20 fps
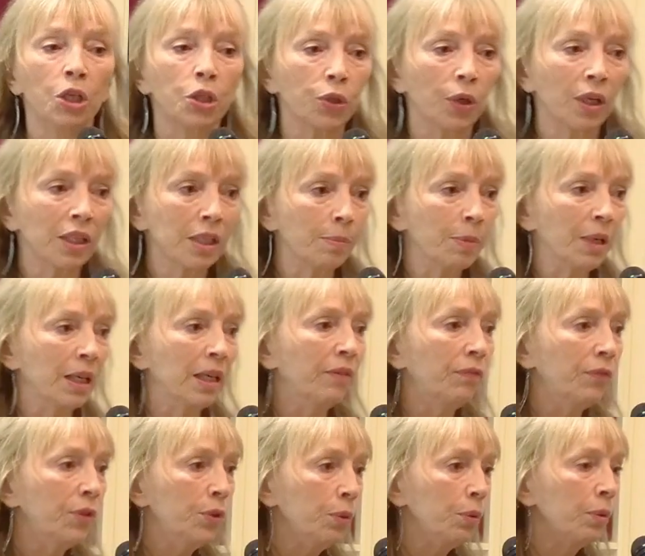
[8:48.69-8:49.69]
Trust me,
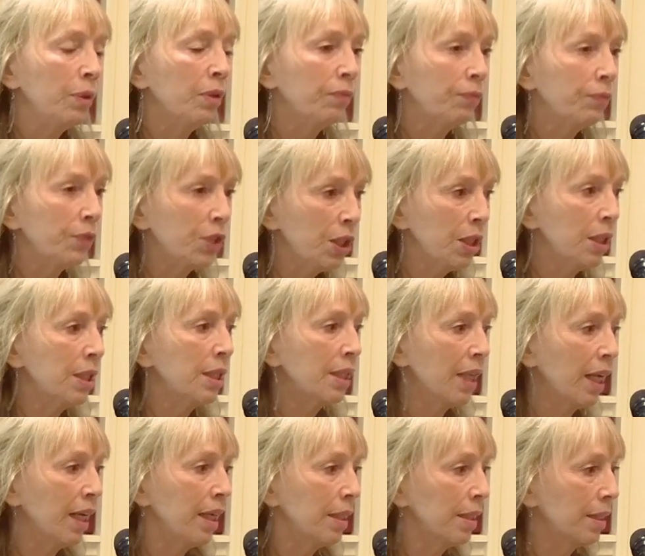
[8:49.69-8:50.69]
if she
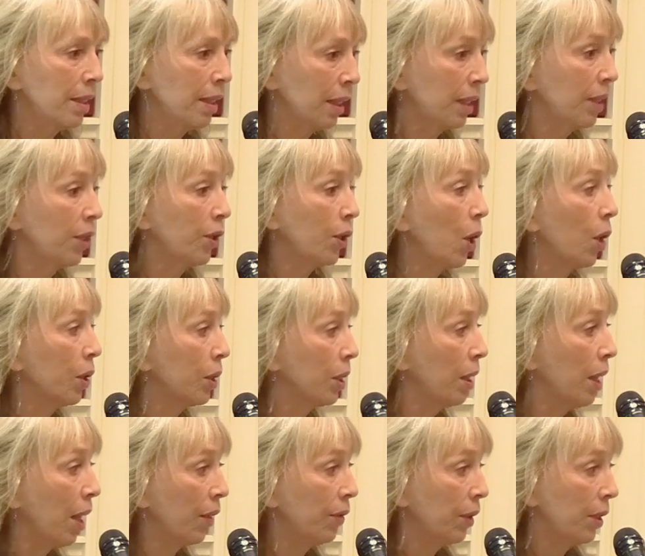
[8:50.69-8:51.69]
stays in kindergarten
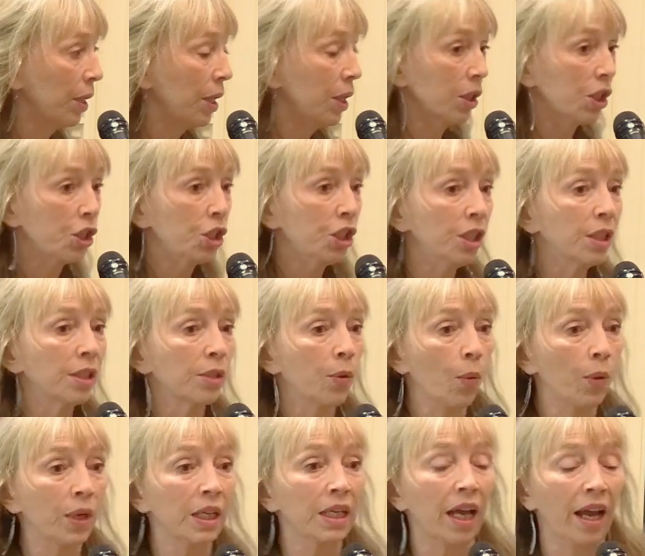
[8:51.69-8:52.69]
another year, she's
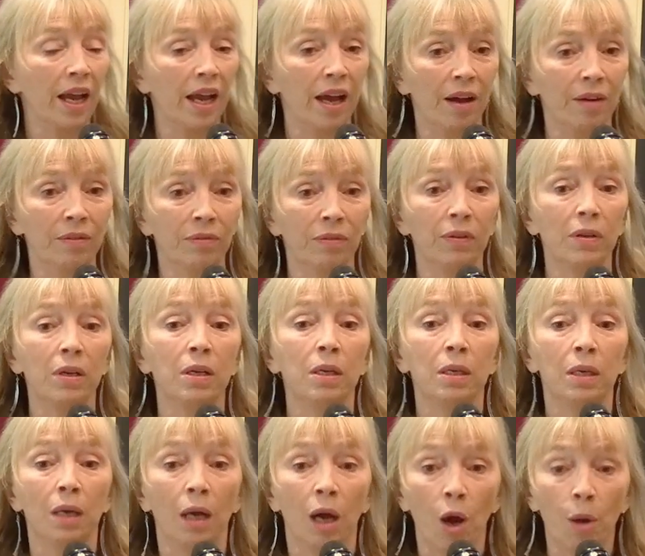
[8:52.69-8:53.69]
going to have
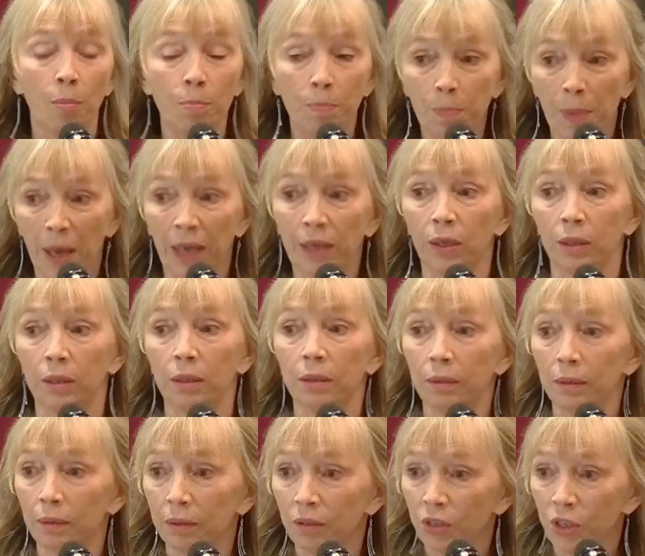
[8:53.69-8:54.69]
a better
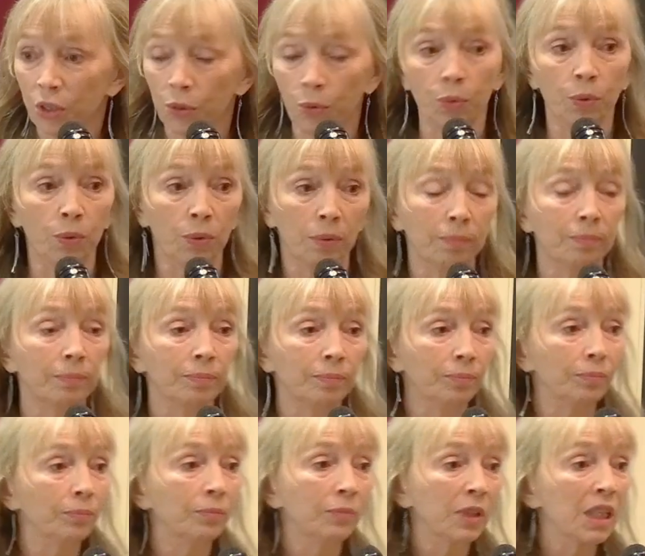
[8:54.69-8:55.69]

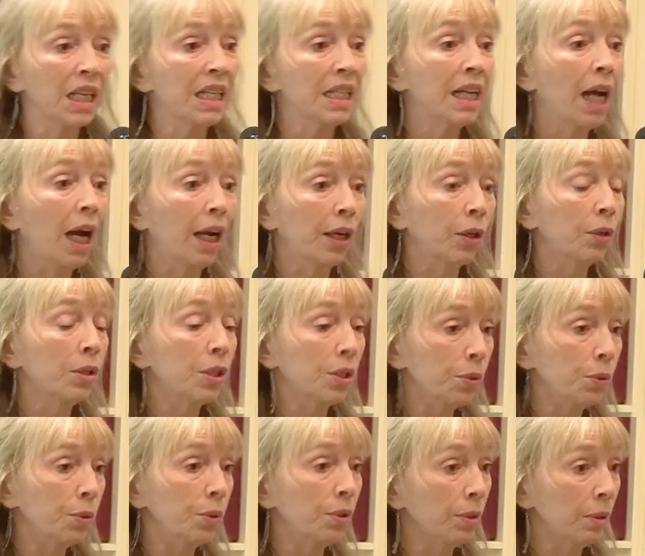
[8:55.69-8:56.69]
entire
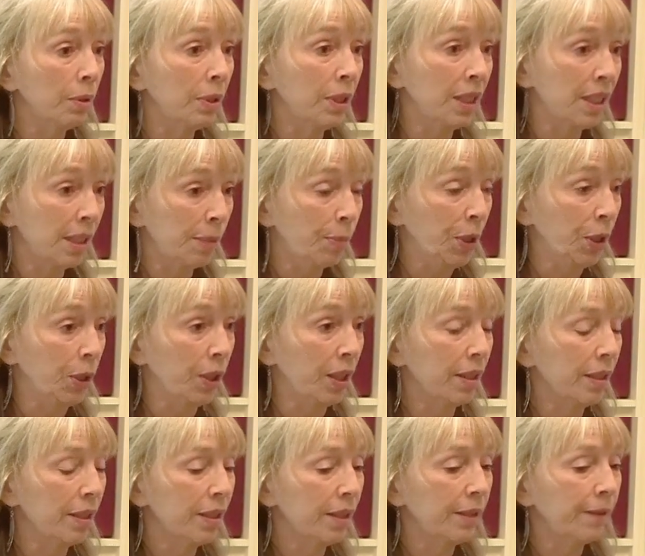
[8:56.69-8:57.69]
school
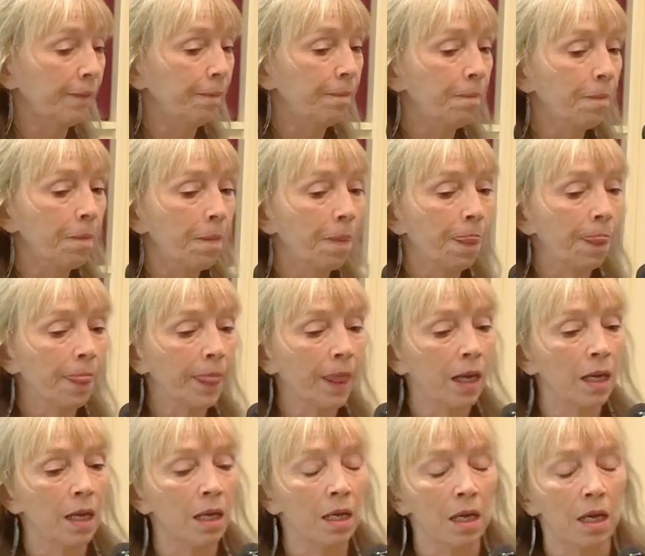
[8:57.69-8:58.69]
experience."
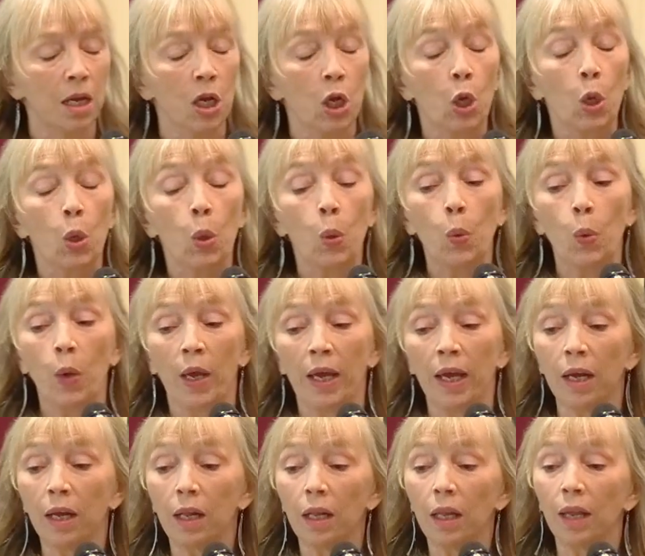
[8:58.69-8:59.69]

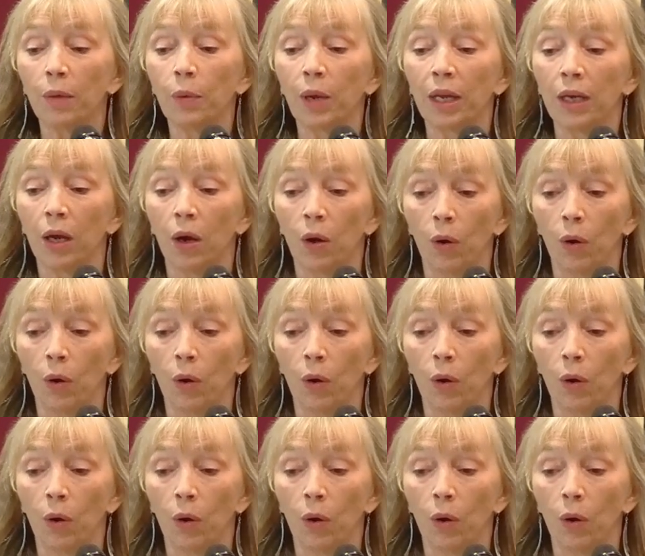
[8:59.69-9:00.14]
Well, I went